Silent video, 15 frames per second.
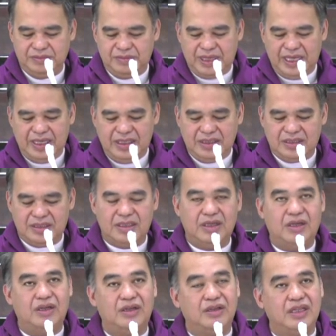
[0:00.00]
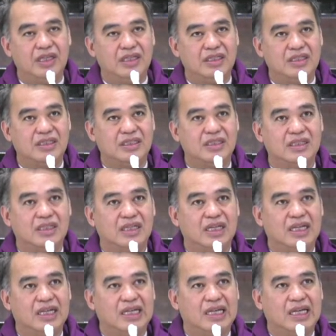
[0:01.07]
based on this
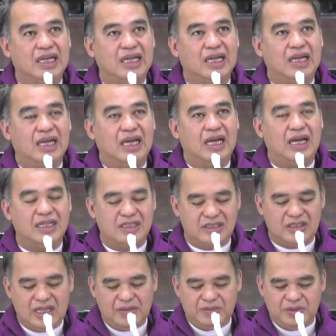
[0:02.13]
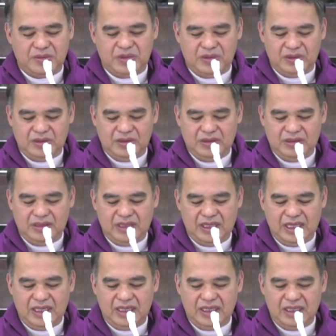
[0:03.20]
unstoppable
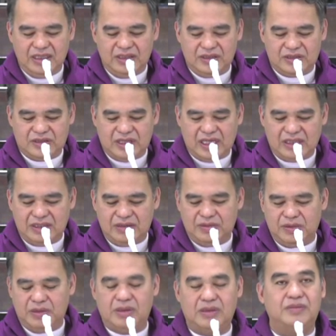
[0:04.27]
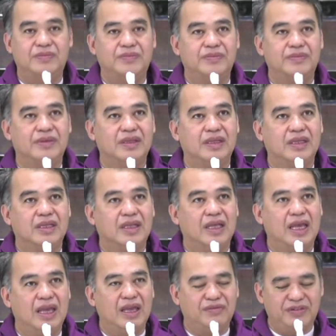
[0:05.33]
and indestructible
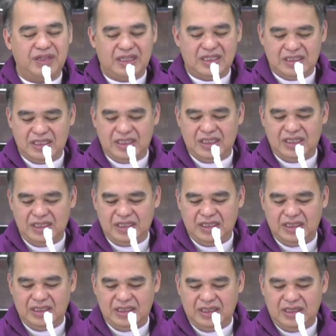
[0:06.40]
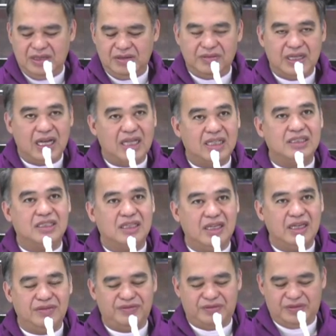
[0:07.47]
efficacy of God's
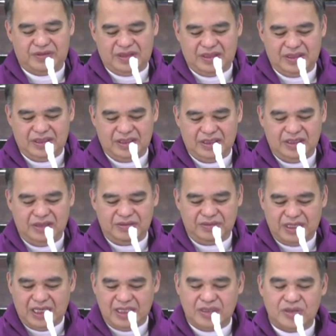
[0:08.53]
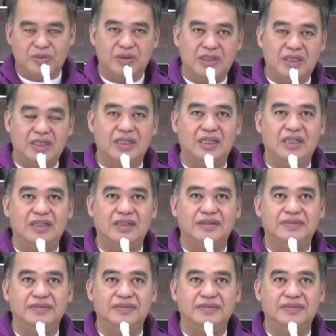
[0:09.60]
gift, of God's word.